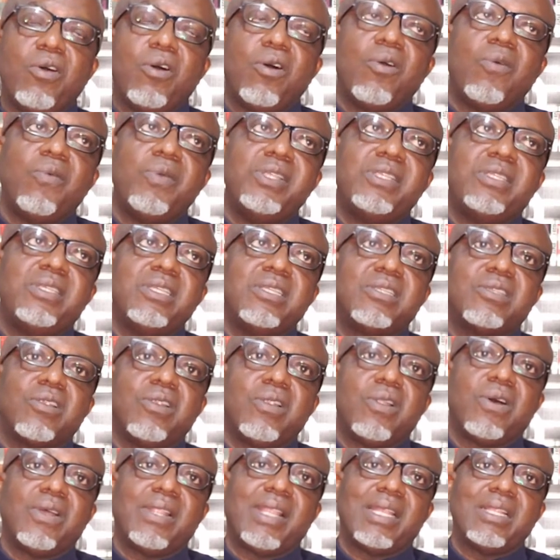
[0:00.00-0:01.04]
law, which is
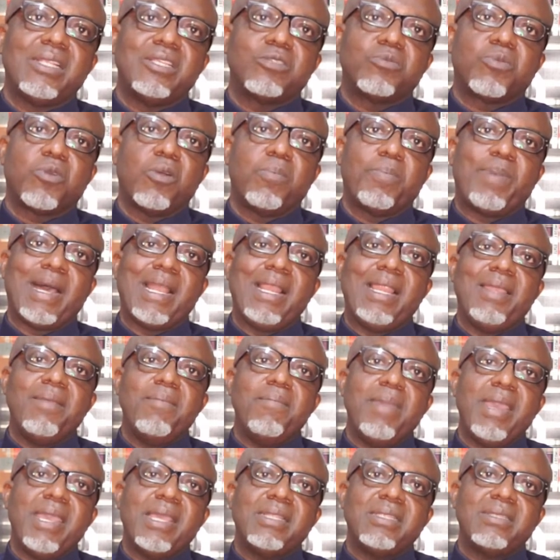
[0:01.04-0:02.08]
law that is properly
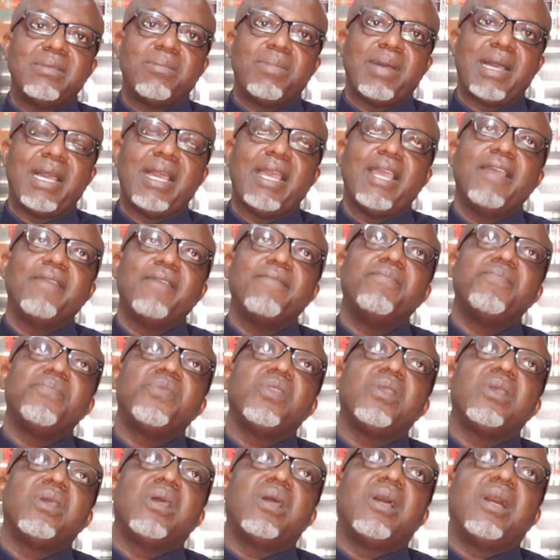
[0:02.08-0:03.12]
made by
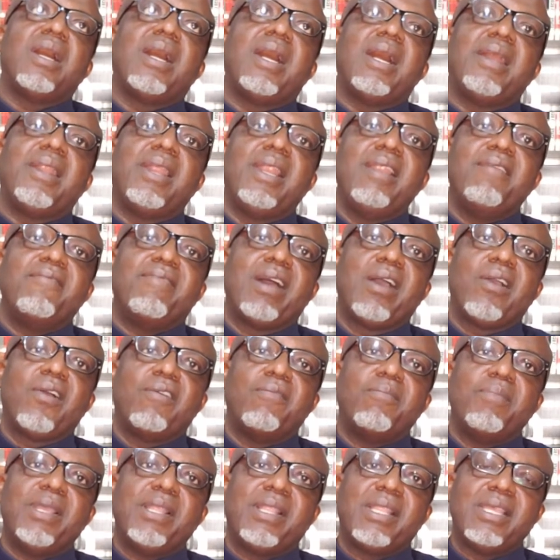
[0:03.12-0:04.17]
relevant
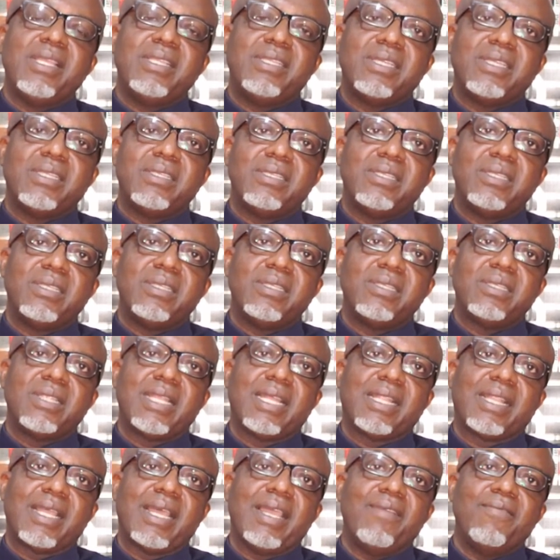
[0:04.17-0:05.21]
government agencies
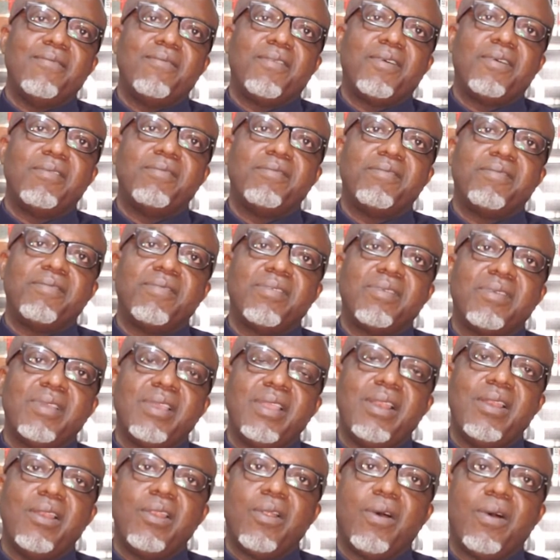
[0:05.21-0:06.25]
that are involved in